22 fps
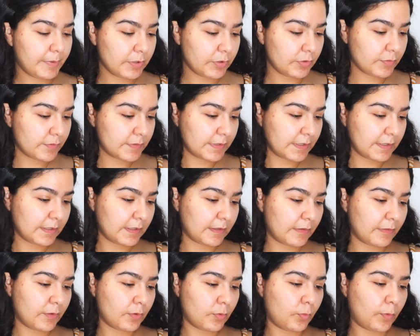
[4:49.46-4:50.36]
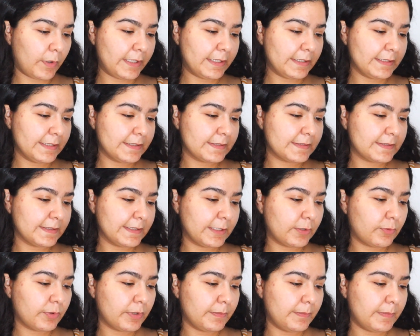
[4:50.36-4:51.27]
been using the Weightless
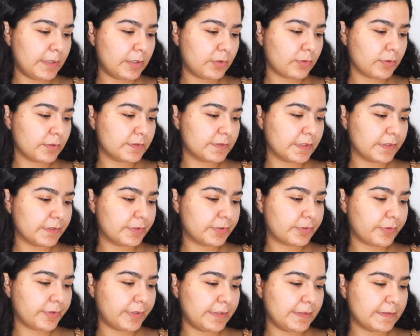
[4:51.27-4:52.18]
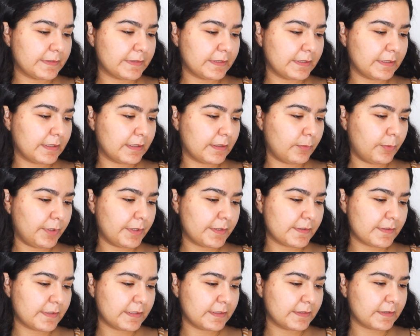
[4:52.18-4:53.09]
Liquid Mineral Sunscreen
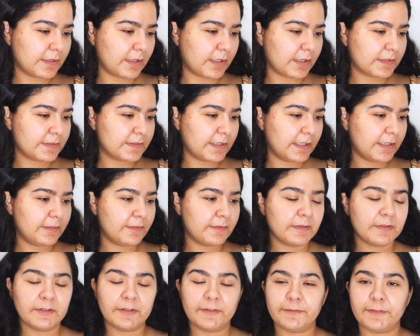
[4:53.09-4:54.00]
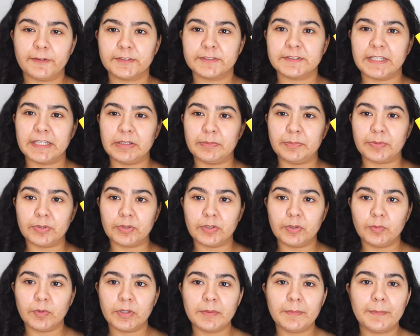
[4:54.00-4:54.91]
with zinc oxide, the First Aid
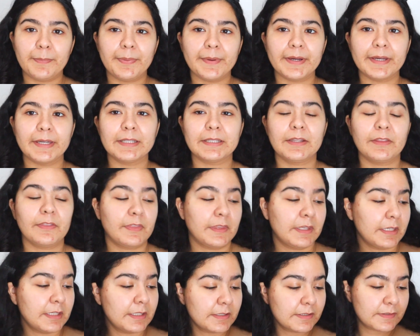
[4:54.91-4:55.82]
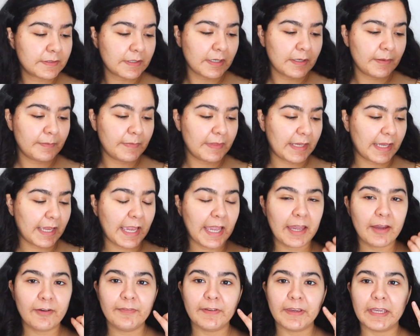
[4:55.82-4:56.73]
Beauty one. But thing is, they
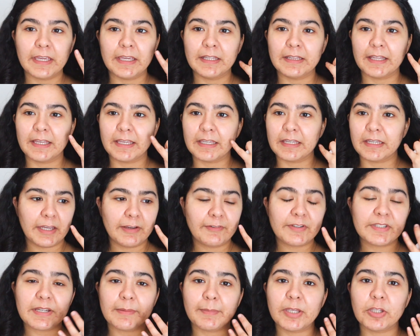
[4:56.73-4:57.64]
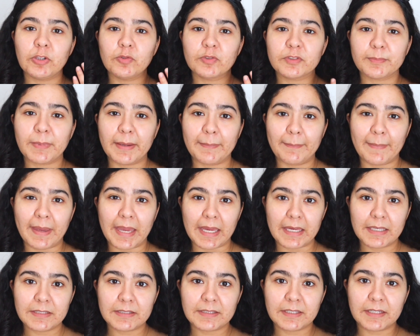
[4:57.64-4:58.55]
have a, like, every time I use my
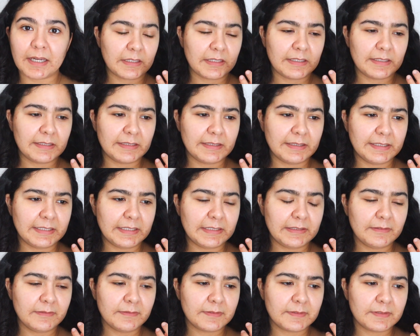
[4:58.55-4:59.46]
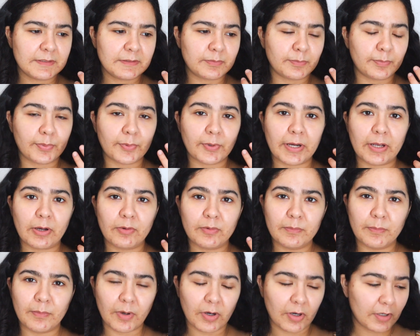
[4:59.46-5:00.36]
mask, it leaves this
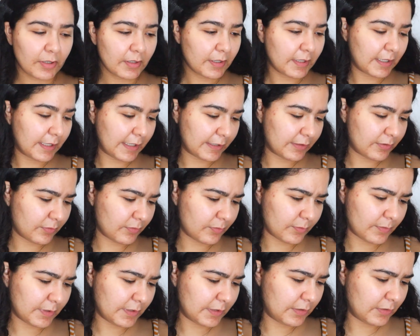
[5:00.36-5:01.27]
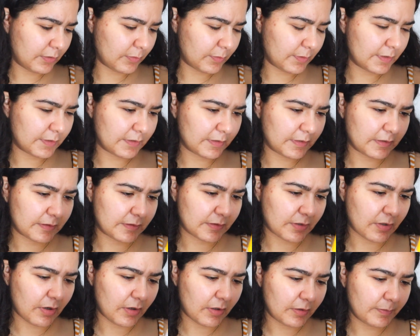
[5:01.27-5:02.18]
brown mark. I don't really know what it's
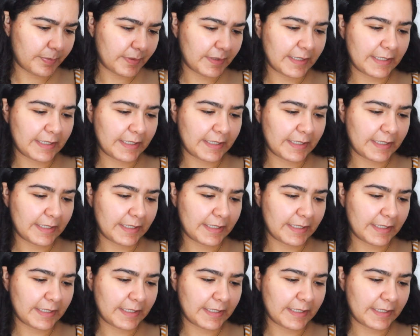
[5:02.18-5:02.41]
called, but